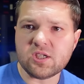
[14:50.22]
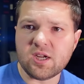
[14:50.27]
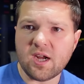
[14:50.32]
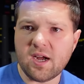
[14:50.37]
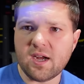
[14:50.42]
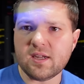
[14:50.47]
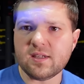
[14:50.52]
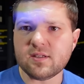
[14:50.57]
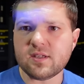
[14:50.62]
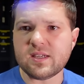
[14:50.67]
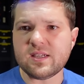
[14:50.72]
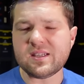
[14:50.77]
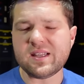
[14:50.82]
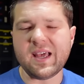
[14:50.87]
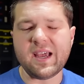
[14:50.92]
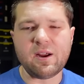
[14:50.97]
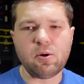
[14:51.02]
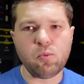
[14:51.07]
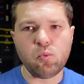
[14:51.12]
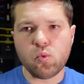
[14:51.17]
shines is
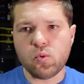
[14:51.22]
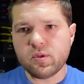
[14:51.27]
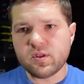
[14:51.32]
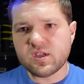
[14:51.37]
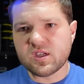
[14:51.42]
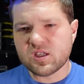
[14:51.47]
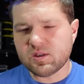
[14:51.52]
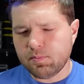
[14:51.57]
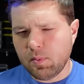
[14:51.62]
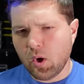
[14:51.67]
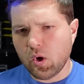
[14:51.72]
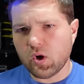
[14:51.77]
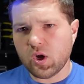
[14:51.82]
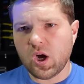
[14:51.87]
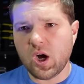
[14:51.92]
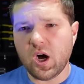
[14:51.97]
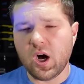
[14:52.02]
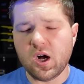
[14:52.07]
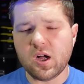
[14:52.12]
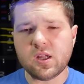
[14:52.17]
like really small
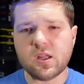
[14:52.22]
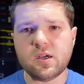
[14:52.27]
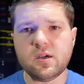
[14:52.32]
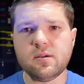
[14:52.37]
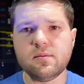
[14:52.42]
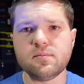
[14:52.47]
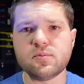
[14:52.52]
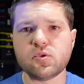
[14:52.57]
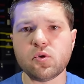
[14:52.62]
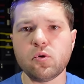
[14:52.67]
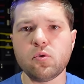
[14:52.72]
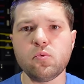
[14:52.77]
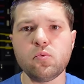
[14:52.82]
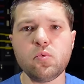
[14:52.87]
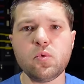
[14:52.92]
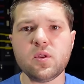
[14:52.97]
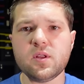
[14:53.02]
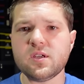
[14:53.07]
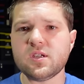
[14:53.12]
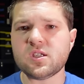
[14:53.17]
columns or
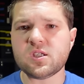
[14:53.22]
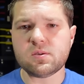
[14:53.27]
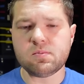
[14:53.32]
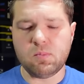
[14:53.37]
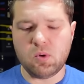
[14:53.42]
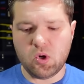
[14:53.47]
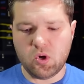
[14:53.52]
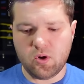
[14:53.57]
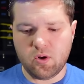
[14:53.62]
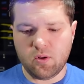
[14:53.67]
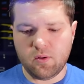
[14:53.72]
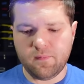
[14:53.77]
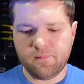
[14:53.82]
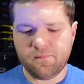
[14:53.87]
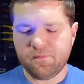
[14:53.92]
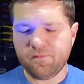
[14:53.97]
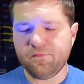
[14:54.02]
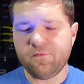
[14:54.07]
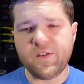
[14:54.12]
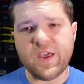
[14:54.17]
really small
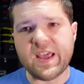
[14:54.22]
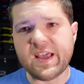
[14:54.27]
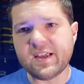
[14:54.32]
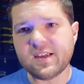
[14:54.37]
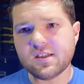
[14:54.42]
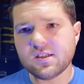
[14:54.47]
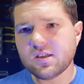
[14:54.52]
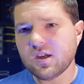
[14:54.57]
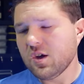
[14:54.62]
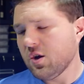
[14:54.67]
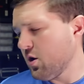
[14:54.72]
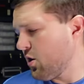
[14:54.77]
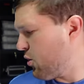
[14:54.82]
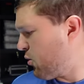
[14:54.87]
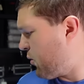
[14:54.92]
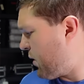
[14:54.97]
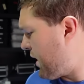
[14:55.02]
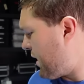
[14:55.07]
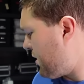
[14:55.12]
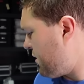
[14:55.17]
things
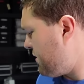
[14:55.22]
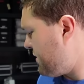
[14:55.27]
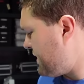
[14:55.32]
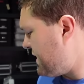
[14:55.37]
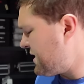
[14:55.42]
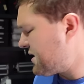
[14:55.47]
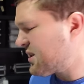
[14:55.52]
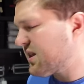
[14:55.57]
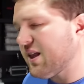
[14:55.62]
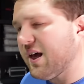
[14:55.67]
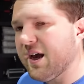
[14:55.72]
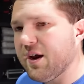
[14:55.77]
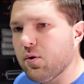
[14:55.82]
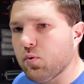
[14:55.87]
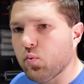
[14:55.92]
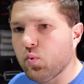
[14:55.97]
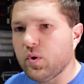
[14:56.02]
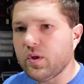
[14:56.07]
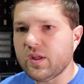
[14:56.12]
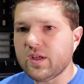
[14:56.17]
where this light
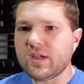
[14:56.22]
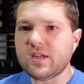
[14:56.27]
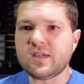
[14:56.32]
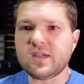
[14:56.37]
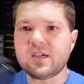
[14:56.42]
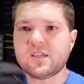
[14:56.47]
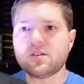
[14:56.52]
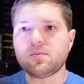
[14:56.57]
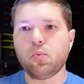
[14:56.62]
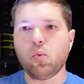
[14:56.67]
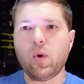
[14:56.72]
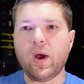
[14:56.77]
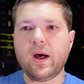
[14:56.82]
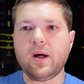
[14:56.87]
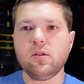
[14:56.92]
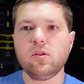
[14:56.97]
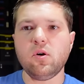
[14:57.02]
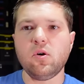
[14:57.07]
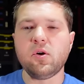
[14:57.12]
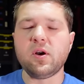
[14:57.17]
really does
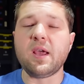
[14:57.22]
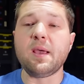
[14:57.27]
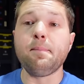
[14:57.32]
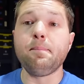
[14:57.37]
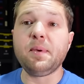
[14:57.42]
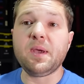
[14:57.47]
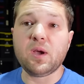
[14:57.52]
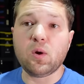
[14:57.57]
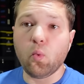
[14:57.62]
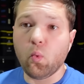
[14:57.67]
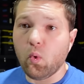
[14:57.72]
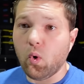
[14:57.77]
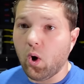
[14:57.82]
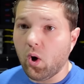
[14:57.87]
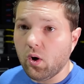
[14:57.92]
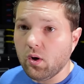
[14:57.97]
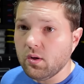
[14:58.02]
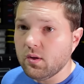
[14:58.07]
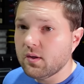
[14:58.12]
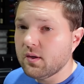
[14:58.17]
well on a big
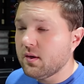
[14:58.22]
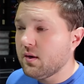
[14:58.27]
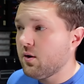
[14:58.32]
wall